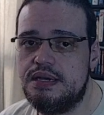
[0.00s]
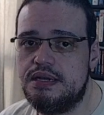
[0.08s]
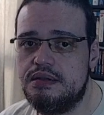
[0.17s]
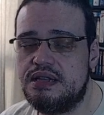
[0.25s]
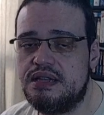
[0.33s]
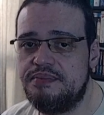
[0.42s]

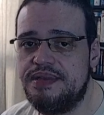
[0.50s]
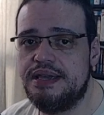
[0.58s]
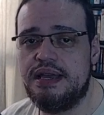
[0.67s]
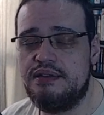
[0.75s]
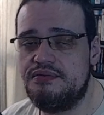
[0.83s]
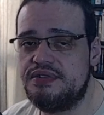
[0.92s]
look at me, I
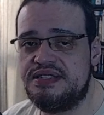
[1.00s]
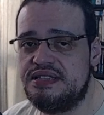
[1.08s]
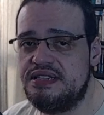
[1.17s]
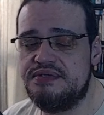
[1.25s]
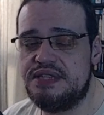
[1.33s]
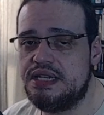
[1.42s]
have
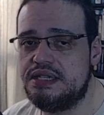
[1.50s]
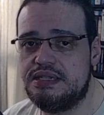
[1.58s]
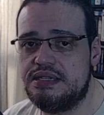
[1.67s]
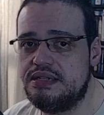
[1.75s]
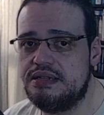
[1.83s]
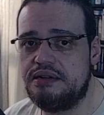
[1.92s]
received that
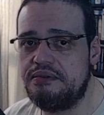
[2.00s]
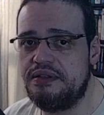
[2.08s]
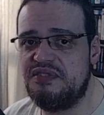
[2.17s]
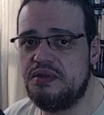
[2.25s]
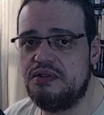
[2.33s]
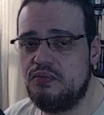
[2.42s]
as a
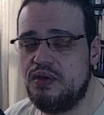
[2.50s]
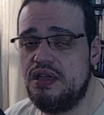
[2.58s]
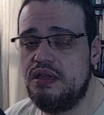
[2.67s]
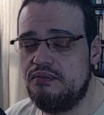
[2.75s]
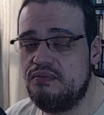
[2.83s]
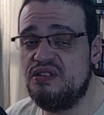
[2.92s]
harassment
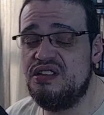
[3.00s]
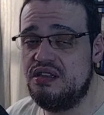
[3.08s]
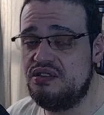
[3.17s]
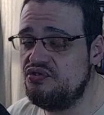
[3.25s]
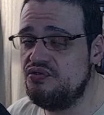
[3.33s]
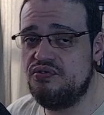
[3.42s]
way,
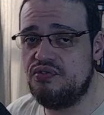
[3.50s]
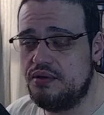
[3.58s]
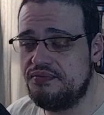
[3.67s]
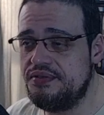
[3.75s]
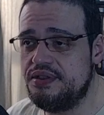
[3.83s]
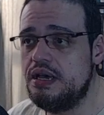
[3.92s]
way too
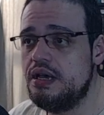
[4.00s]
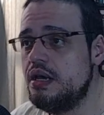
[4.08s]
often.